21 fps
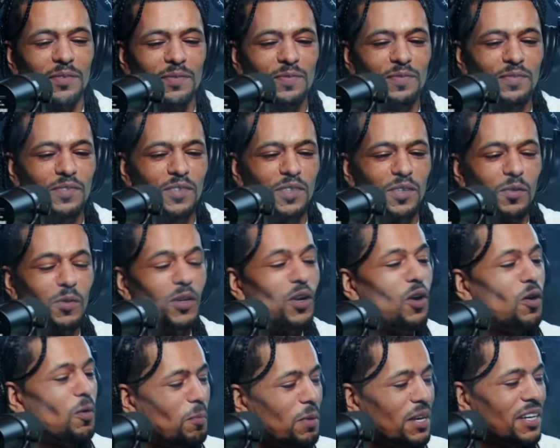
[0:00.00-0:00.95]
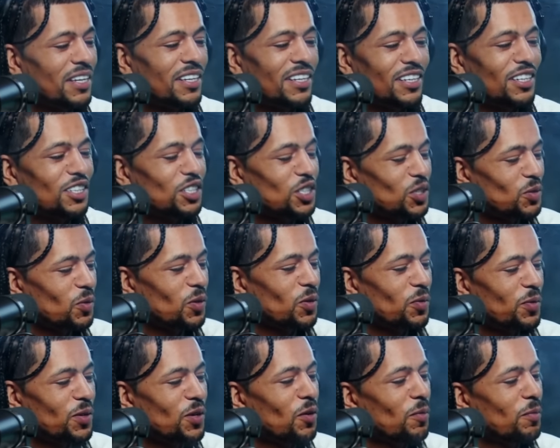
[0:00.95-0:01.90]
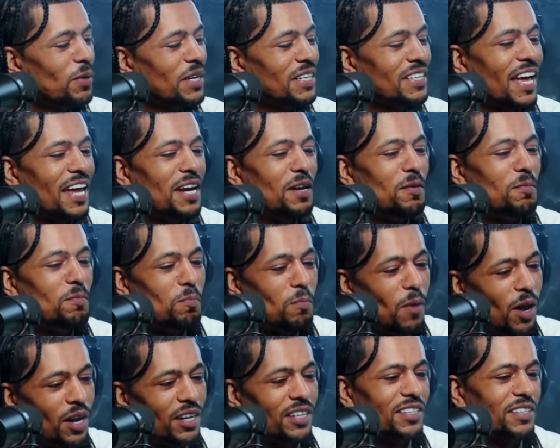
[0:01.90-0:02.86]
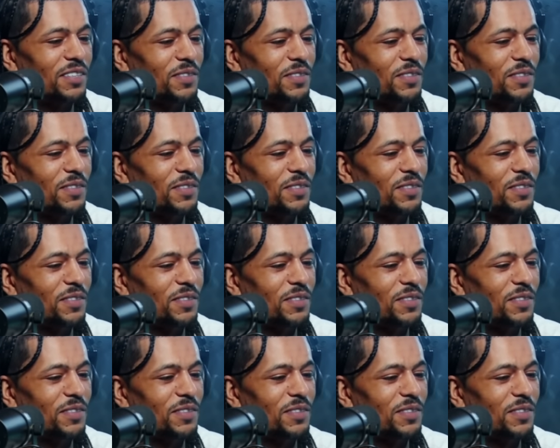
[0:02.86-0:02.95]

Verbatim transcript: Right. We gonna make it in this world. We gonna make that money.